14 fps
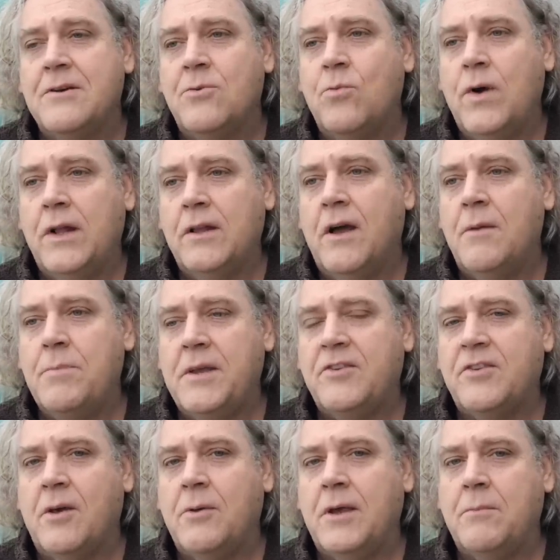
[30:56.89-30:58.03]
Will I be
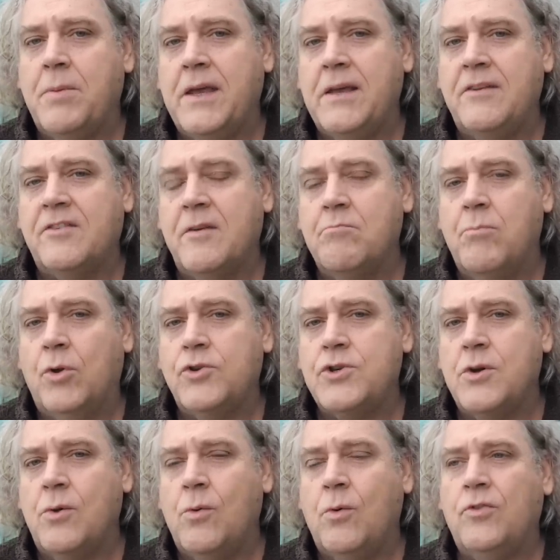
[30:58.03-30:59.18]
sowing peas in
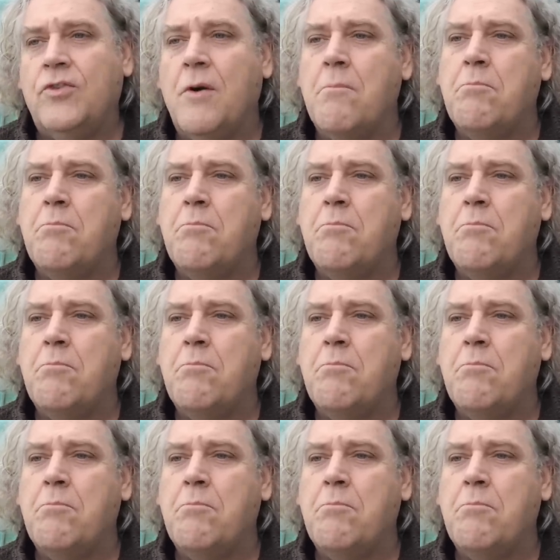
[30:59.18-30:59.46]
modules?